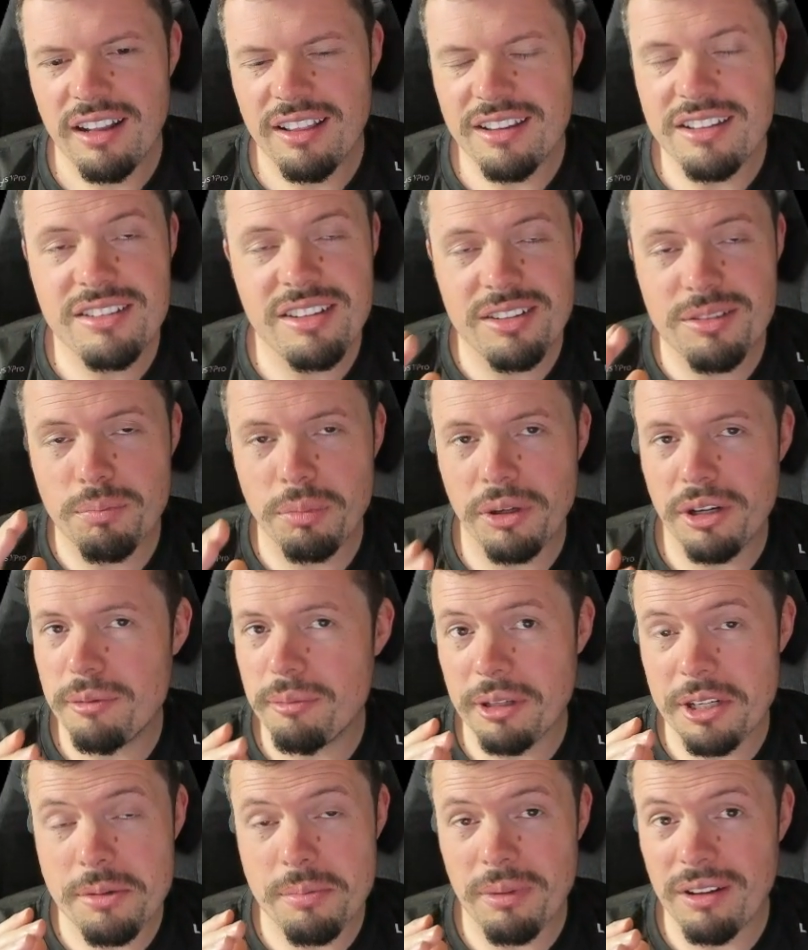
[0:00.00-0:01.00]
This is pretty
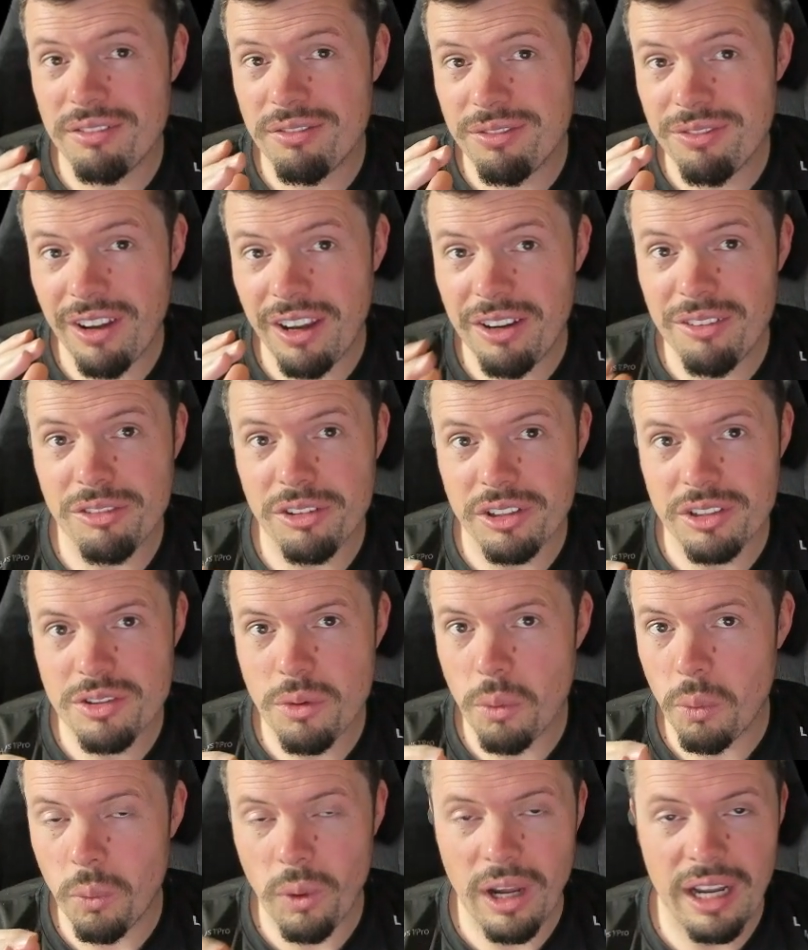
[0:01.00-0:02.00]
much my favorite
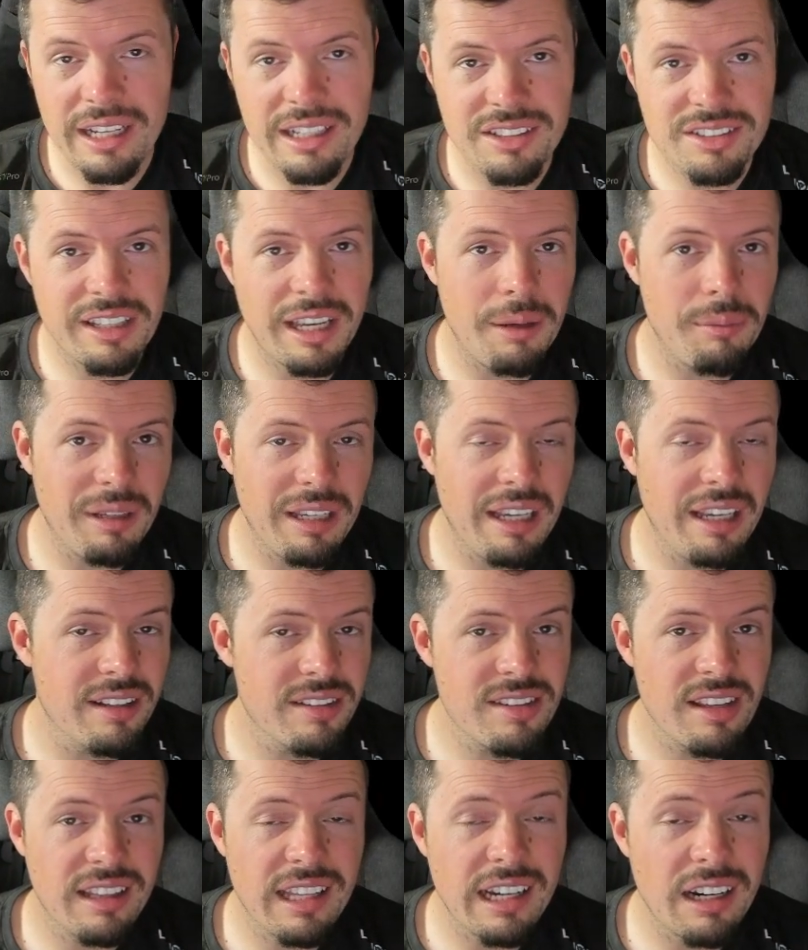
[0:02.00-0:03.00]
wireless gaming
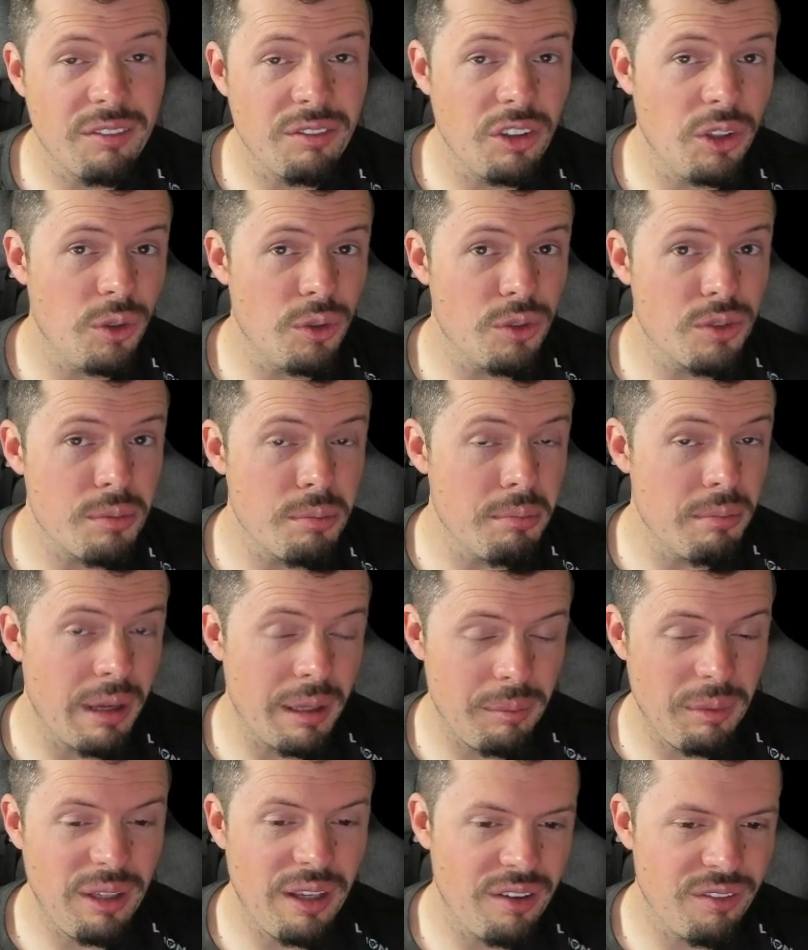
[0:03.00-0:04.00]
headset that I've used
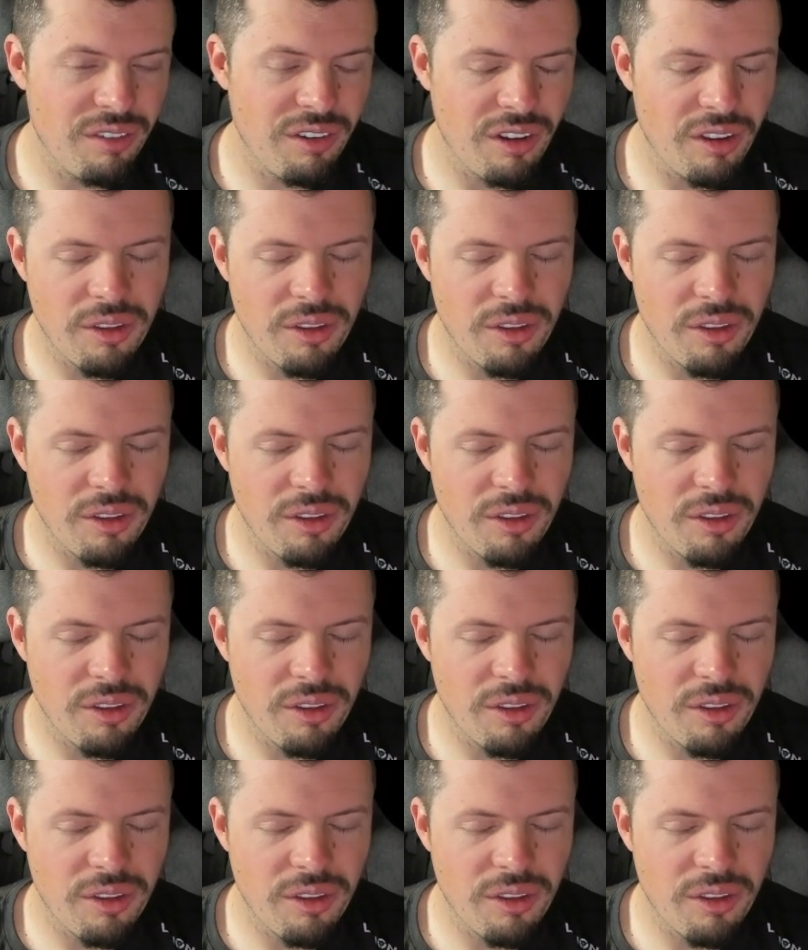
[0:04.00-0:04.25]
maybe ever.